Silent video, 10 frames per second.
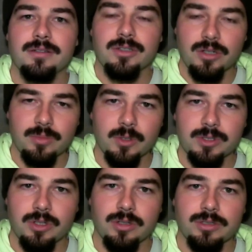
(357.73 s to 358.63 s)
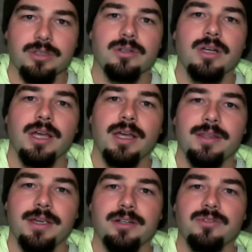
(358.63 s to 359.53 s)
turbocharger,
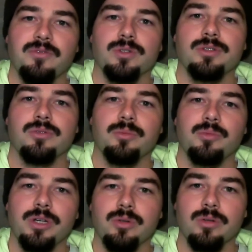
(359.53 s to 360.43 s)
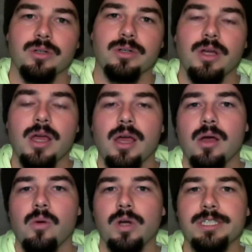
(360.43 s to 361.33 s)
the air is forced through a precooler,
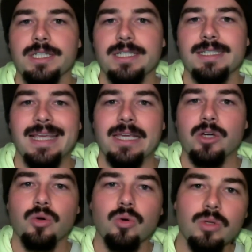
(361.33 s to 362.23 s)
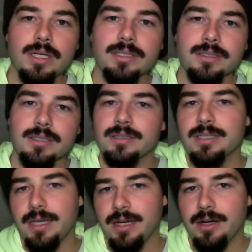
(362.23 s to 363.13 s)
which is a coolant
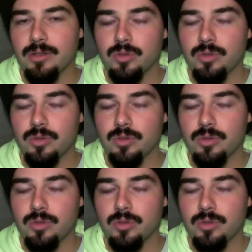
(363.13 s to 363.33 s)
to air